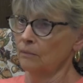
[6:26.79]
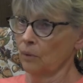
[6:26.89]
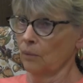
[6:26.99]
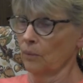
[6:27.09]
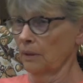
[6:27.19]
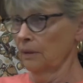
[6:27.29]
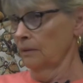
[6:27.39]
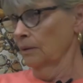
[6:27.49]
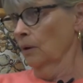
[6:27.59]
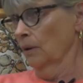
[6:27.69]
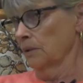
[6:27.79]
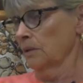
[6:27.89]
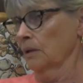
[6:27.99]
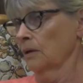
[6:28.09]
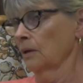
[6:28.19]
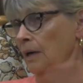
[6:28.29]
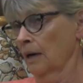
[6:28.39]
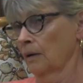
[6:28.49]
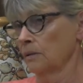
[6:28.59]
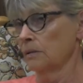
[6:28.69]
what we know as the
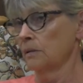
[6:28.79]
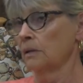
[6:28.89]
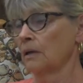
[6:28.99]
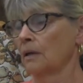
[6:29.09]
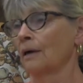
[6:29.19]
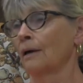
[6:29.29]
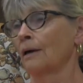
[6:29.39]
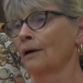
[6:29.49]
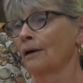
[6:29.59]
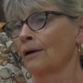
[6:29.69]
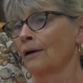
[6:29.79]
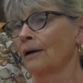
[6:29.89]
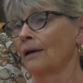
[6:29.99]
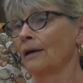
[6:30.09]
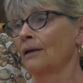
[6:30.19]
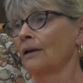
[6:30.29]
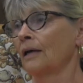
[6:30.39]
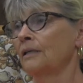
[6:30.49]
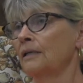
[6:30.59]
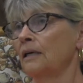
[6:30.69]
cookhouse in
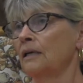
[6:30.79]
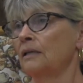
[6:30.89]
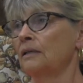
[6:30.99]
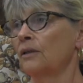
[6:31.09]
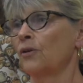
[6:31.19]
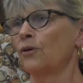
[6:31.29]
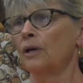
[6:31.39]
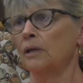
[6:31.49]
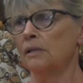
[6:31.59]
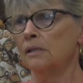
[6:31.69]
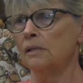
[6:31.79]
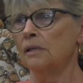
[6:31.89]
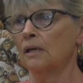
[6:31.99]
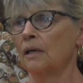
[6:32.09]
1930s."